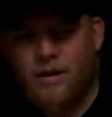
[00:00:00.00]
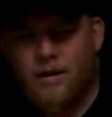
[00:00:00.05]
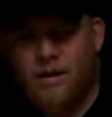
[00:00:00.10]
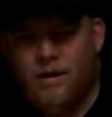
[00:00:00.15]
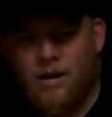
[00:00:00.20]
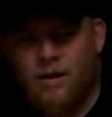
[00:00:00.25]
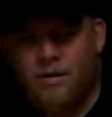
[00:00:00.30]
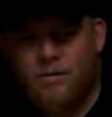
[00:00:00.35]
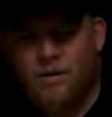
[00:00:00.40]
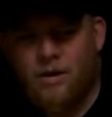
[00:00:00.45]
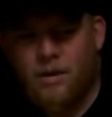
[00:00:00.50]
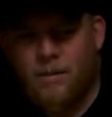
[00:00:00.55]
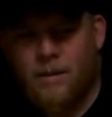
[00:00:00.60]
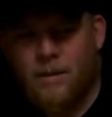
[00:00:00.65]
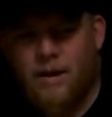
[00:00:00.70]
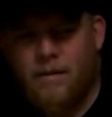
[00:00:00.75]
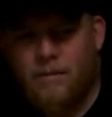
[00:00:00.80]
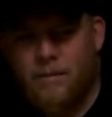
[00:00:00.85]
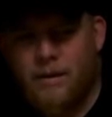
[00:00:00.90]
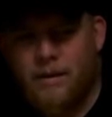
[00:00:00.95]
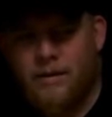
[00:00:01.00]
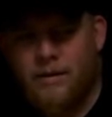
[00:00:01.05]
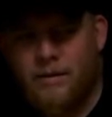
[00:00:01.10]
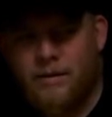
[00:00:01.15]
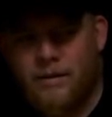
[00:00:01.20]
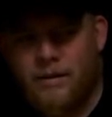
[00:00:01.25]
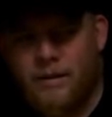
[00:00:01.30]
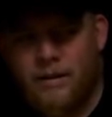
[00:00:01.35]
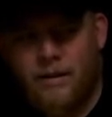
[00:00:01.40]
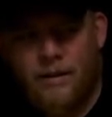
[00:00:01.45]
Contra command
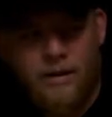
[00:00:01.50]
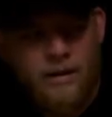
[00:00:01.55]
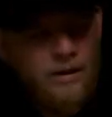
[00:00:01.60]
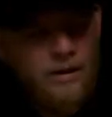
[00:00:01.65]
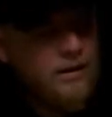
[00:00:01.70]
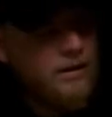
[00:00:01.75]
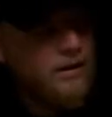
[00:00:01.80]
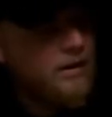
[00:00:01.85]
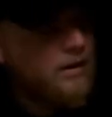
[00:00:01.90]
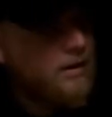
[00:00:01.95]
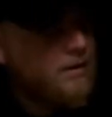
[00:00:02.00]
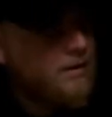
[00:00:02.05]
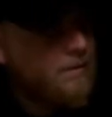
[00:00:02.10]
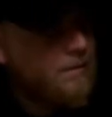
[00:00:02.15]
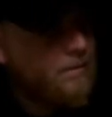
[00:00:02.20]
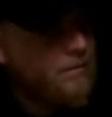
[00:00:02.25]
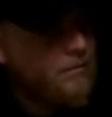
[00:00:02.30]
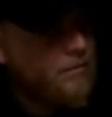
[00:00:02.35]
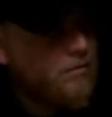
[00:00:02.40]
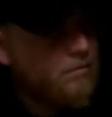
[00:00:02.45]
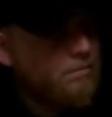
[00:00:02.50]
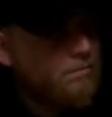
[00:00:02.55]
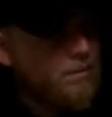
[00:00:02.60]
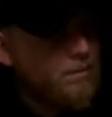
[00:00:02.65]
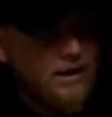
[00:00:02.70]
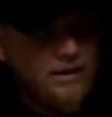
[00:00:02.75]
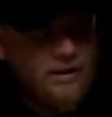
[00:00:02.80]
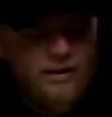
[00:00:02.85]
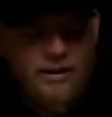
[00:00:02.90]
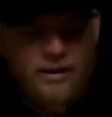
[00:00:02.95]
base.
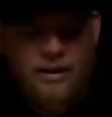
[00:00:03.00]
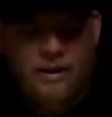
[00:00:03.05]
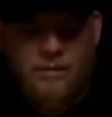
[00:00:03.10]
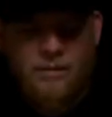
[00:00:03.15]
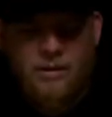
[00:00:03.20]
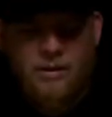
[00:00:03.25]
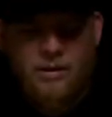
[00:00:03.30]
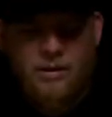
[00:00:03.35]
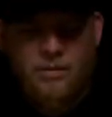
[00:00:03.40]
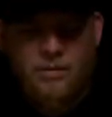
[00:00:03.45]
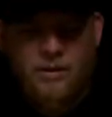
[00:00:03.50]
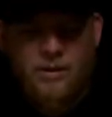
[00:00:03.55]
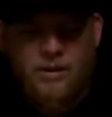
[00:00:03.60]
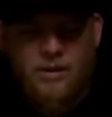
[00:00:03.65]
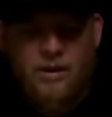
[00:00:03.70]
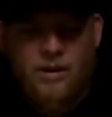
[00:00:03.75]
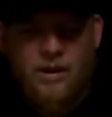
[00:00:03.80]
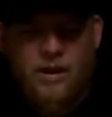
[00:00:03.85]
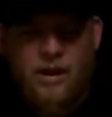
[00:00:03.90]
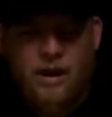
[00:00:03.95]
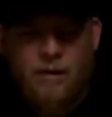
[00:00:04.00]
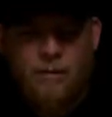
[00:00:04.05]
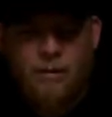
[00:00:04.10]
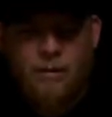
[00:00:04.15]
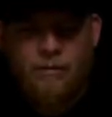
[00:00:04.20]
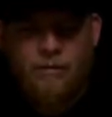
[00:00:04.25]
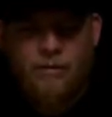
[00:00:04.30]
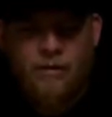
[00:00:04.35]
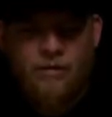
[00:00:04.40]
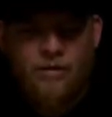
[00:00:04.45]
Basically, we just went there, hung out
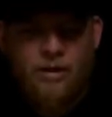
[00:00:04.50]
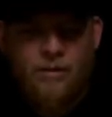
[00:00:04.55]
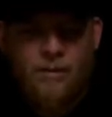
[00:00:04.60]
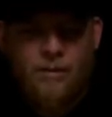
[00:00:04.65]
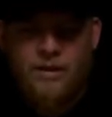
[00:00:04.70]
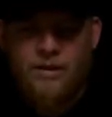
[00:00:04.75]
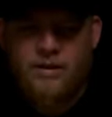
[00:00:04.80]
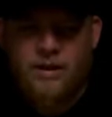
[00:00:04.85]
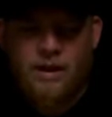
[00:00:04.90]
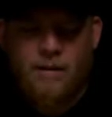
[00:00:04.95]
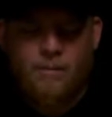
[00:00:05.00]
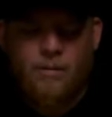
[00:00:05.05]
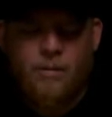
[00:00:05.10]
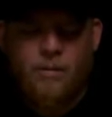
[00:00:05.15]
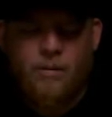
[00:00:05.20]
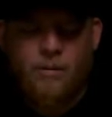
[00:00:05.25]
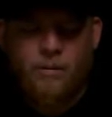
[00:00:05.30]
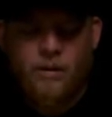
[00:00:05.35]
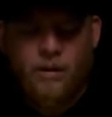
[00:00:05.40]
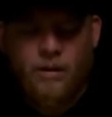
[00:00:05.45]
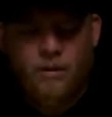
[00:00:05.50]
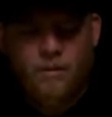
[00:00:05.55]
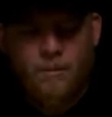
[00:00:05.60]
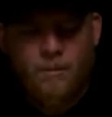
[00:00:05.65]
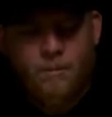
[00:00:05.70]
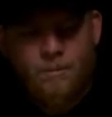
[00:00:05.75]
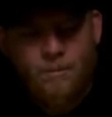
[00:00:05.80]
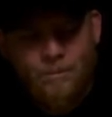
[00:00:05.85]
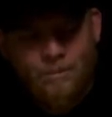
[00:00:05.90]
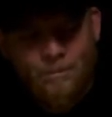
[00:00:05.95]
about 15 minutes, got bored, and went home.
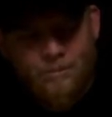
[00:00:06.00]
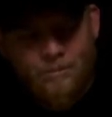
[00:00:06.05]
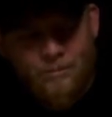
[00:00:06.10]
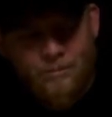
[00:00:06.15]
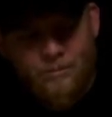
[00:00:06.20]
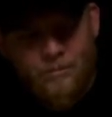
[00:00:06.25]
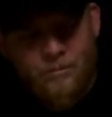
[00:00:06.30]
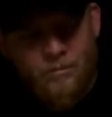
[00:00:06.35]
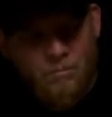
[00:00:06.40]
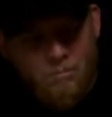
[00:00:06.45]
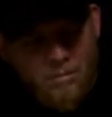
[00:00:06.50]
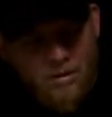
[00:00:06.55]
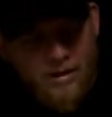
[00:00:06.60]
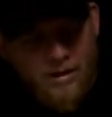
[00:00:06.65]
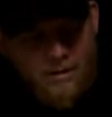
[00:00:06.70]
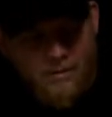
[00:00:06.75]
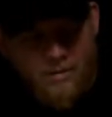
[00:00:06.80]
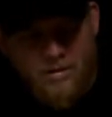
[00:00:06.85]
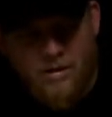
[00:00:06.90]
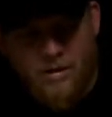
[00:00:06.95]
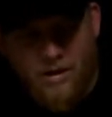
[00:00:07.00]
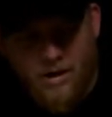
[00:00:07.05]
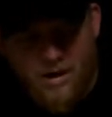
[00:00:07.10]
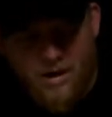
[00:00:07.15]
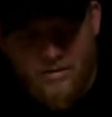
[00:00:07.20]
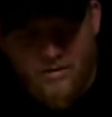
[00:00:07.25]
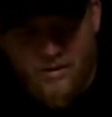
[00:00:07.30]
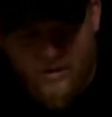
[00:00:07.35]
But that was our Contra